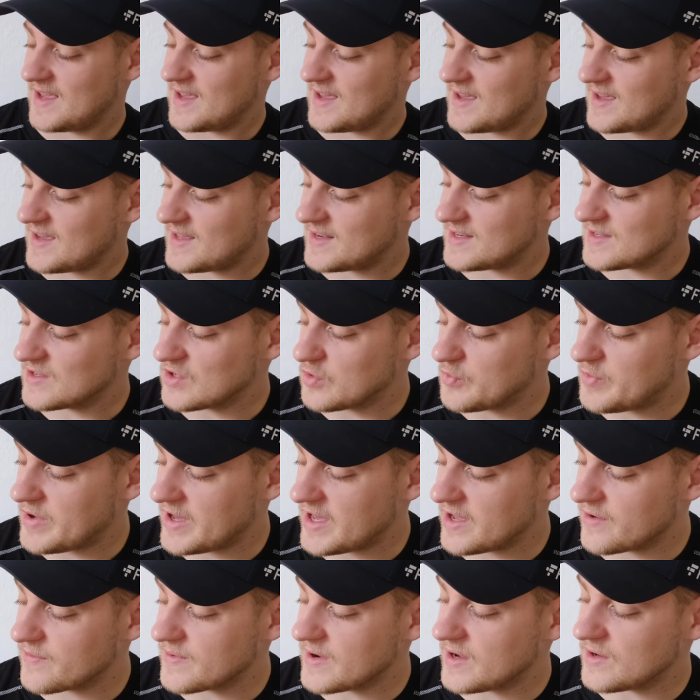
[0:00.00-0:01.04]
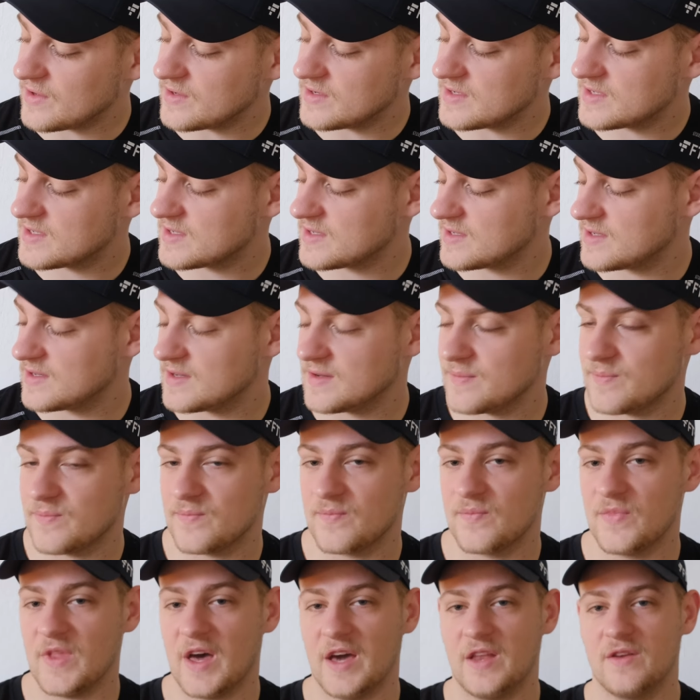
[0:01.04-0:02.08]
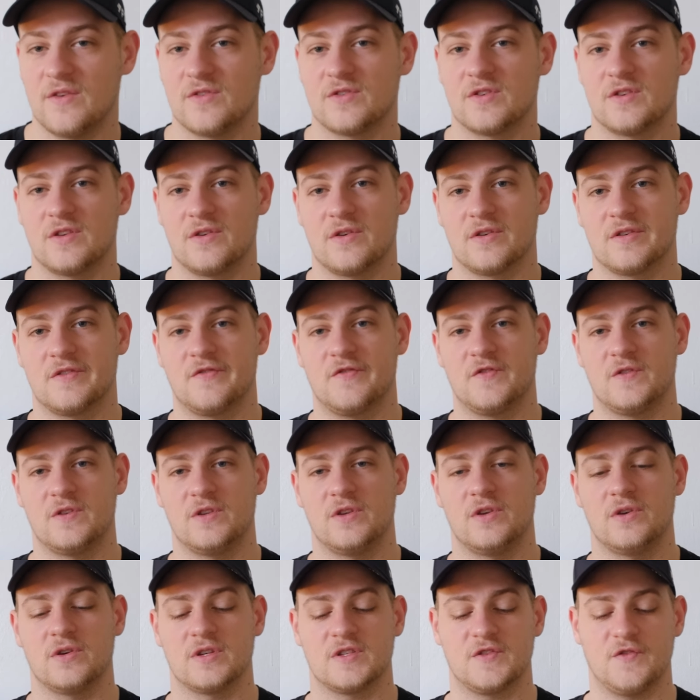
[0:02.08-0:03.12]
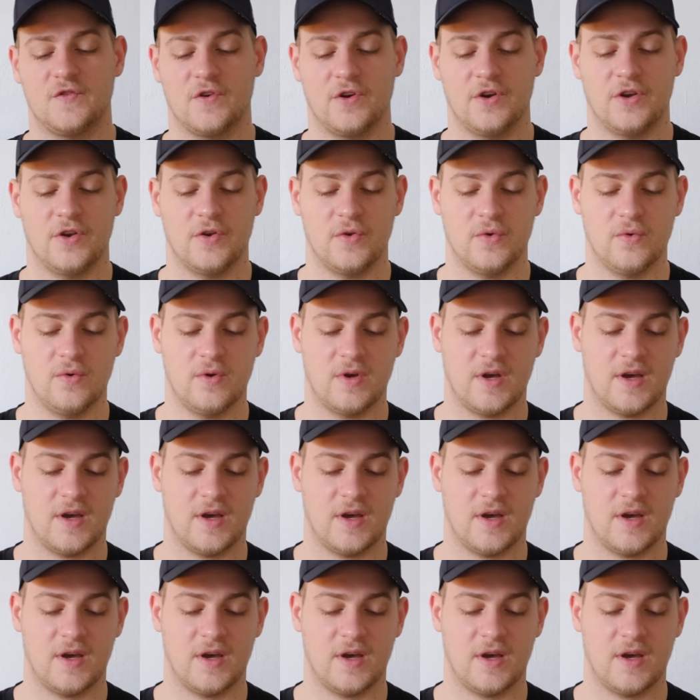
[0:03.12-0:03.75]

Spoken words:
and you'll pay around 900 euros for it new,